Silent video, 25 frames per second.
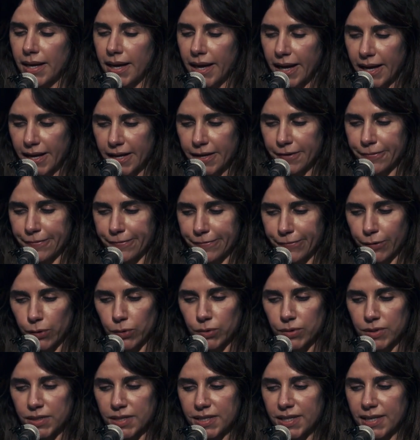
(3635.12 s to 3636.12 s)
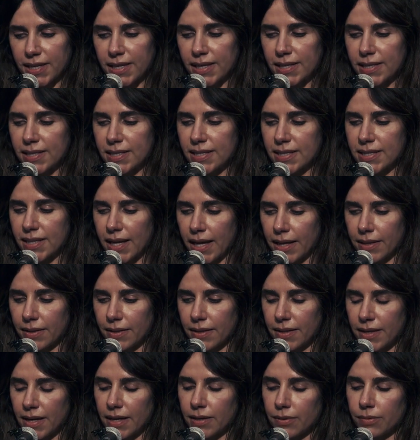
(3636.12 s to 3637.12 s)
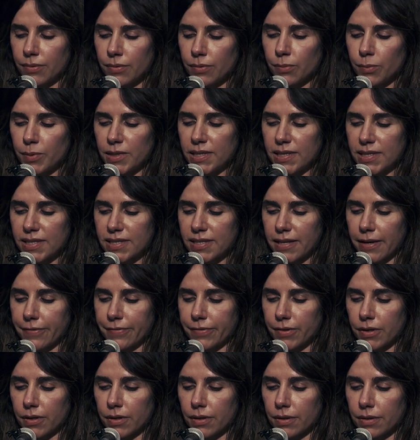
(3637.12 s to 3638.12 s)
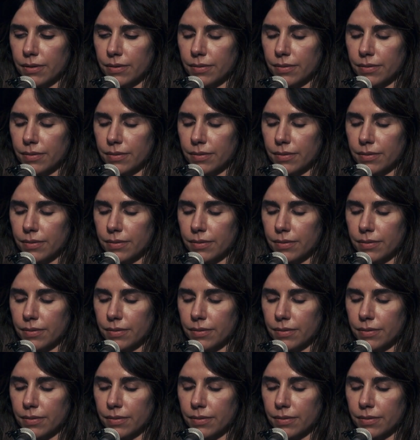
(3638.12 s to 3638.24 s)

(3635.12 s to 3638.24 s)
A fond kiss and then we sever.